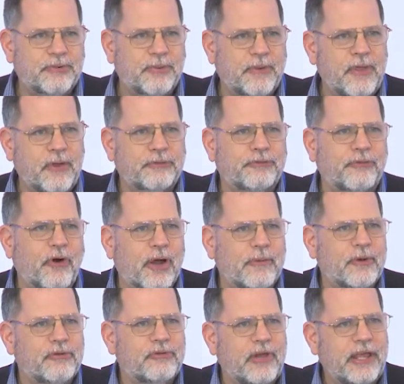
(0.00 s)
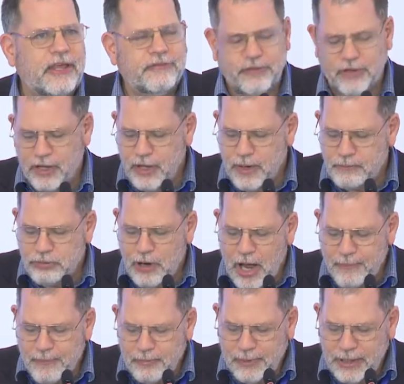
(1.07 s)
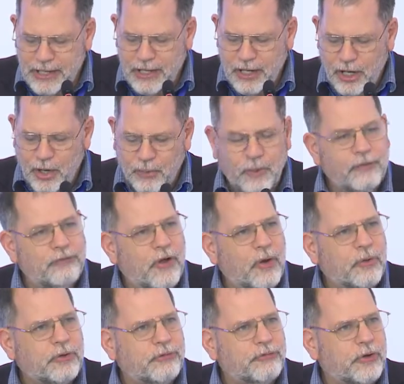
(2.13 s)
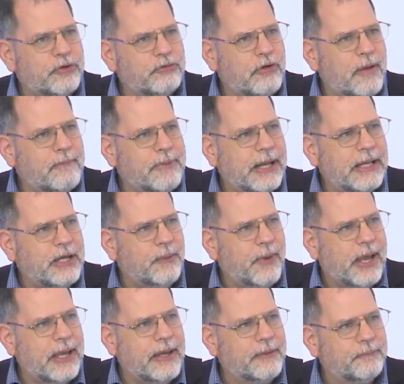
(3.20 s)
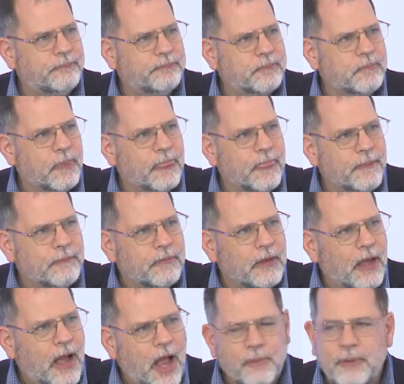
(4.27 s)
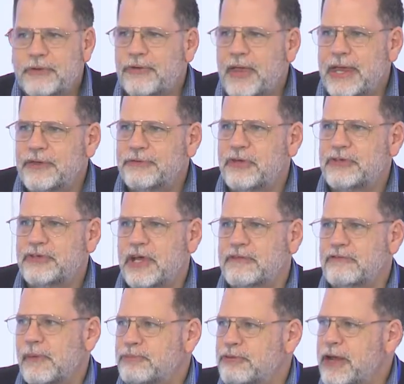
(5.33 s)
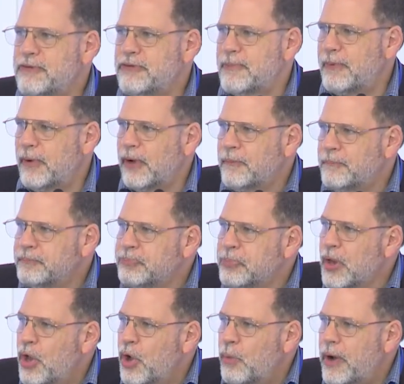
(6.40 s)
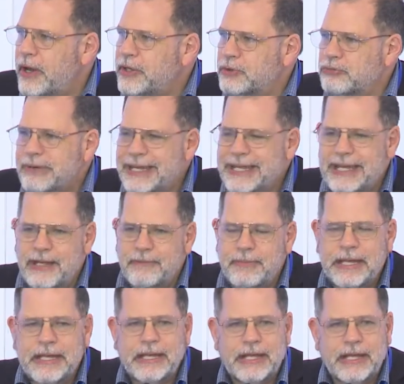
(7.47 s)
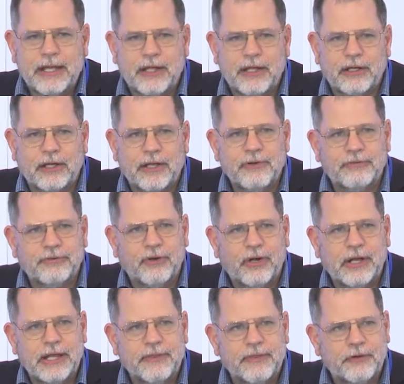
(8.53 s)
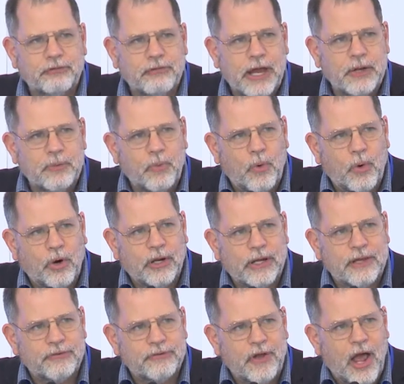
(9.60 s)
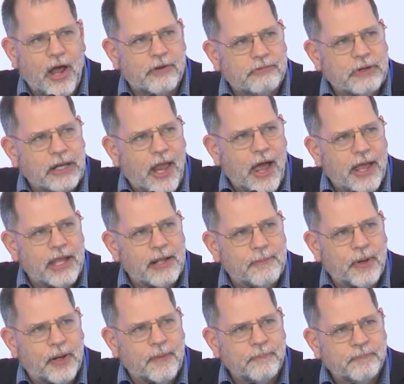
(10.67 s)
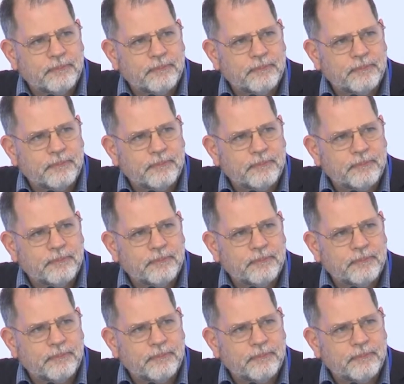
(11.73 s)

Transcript: where those farmers live probably will vote for Trump anyway. I would say, as a general principle, what you read in media concerning the trade war is not reliable.